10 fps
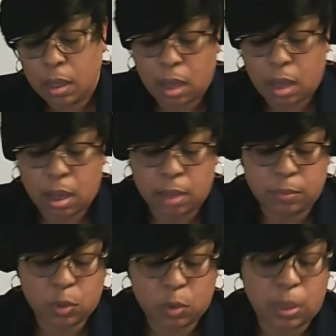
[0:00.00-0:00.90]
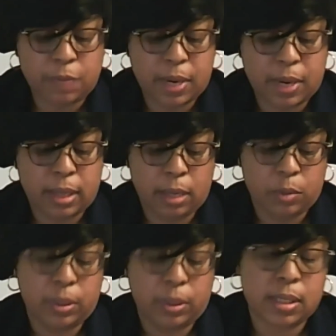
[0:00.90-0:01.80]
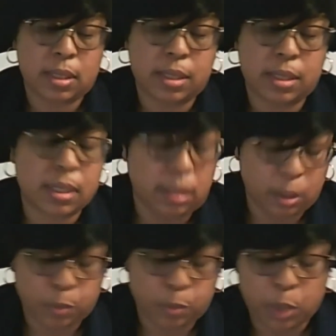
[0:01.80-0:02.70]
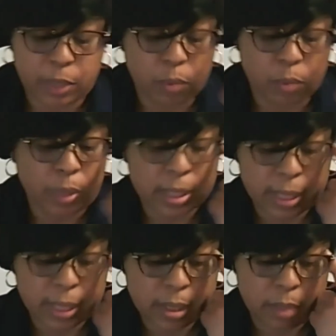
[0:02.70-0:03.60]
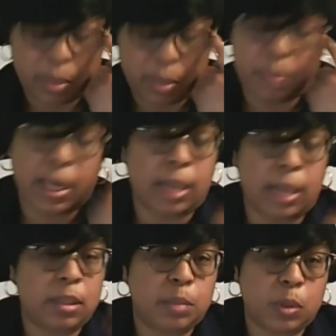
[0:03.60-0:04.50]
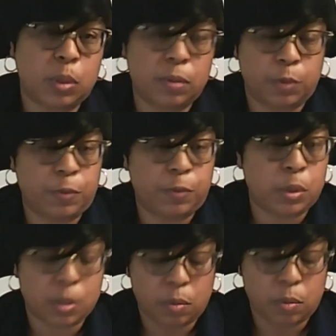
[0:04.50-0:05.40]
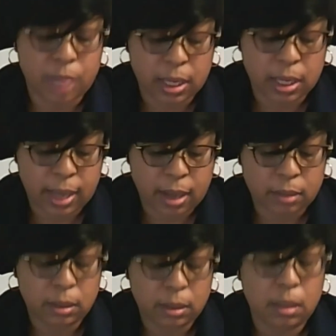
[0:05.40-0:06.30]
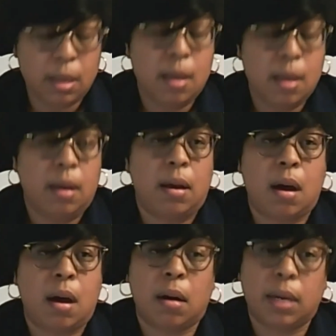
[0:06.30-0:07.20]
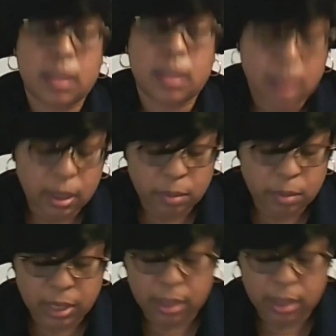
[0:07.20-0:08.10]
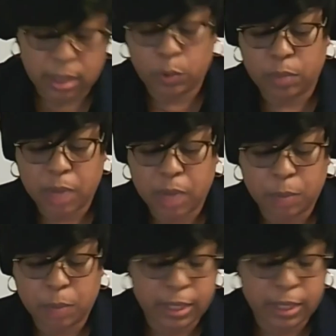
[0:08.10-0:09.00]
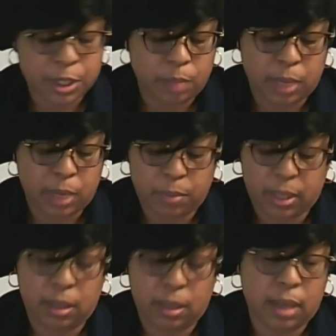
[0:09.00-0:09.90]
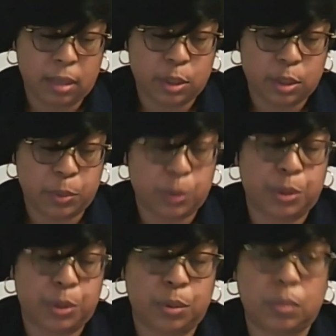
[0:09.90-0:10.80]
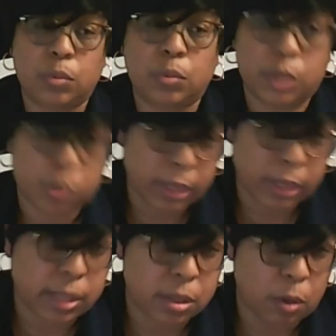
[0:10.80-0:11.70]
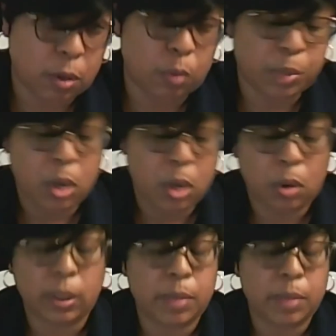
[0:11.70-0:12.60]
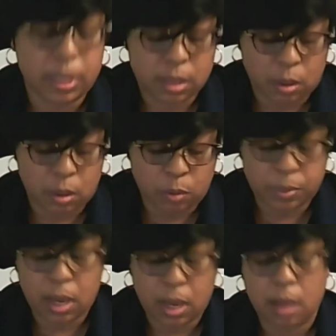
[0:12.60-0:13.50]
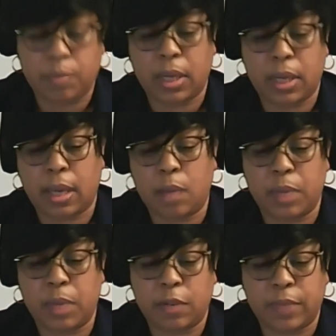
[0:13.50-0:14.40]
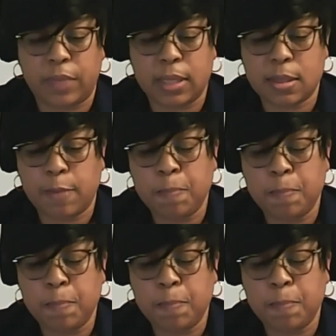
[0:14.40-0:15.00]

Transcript: Um, qualified immigrants such as legal permanent residents may be eligible for full scope Medi-Cal. Our undocumented immigrant population may be eligible to restricted scope or limited scope um, Medi-Cal benefits.